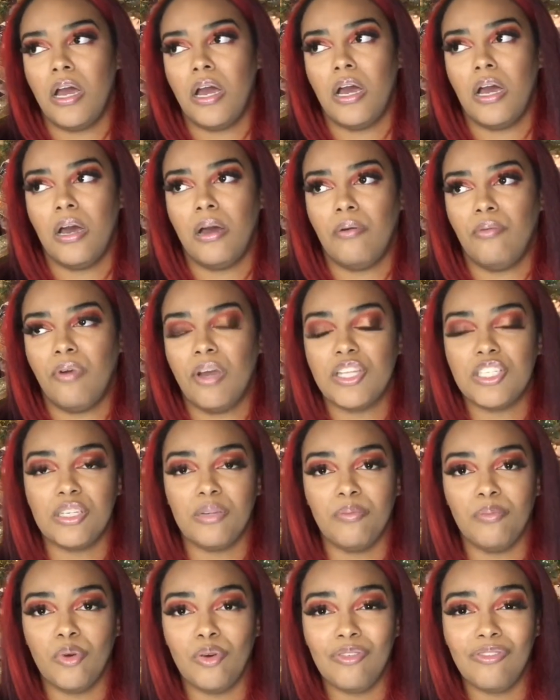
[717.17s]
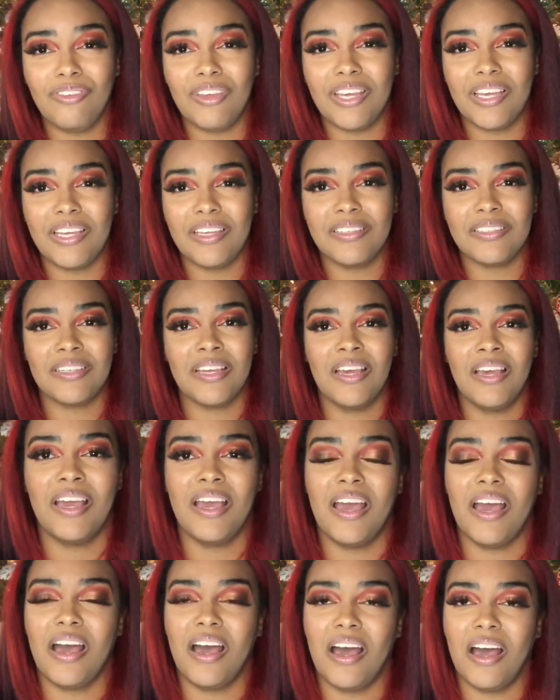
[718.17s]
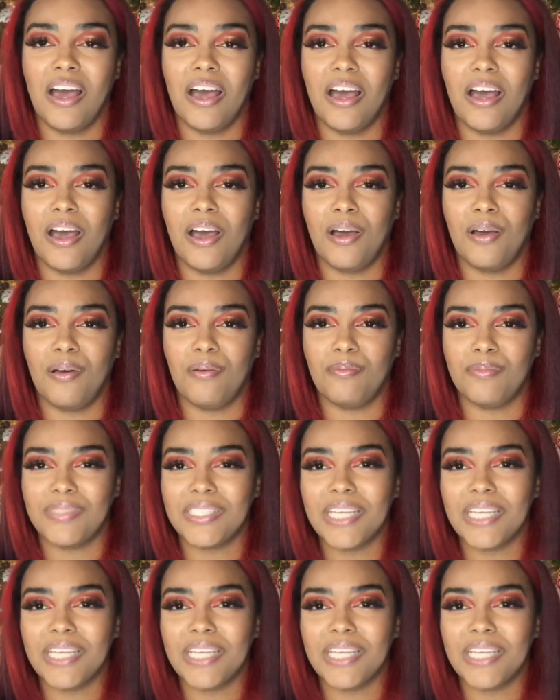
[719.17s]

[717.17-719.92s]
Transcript: watching movies, tummy